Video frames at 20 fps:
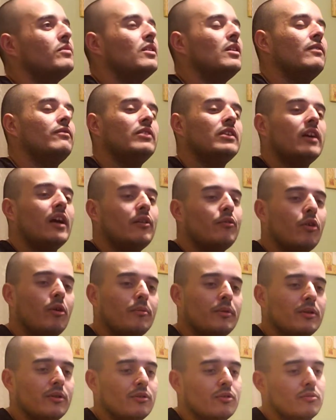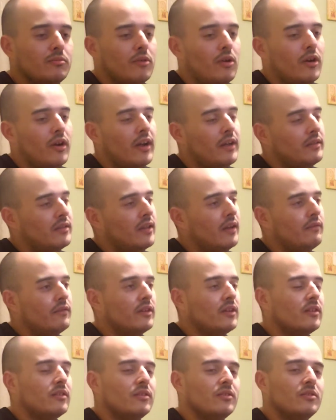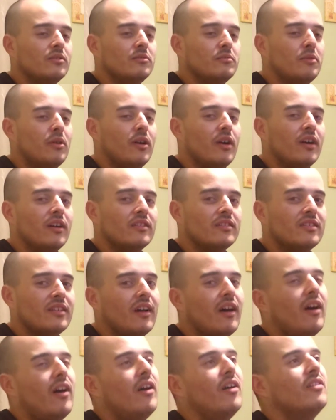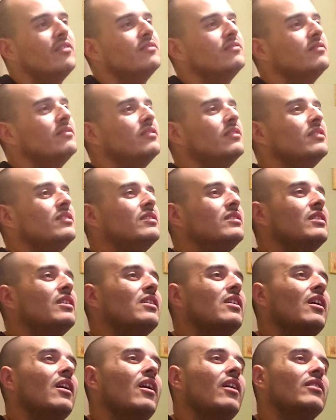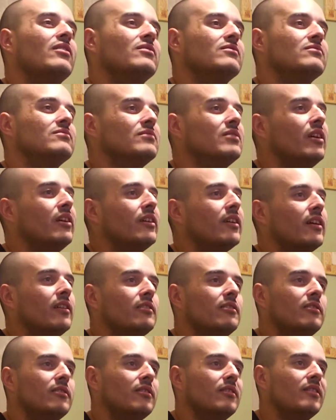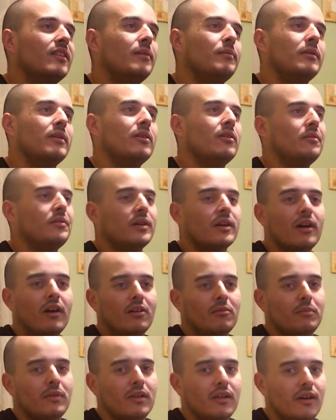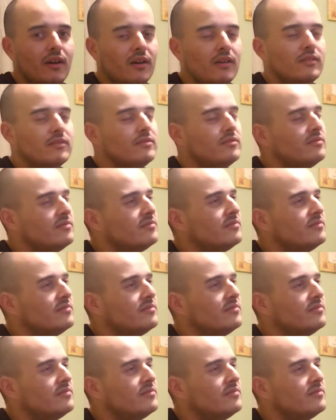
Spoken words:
if you guys want me to do more, I definitely gonna do more. So, I gotta do this. Let me know in the comment below.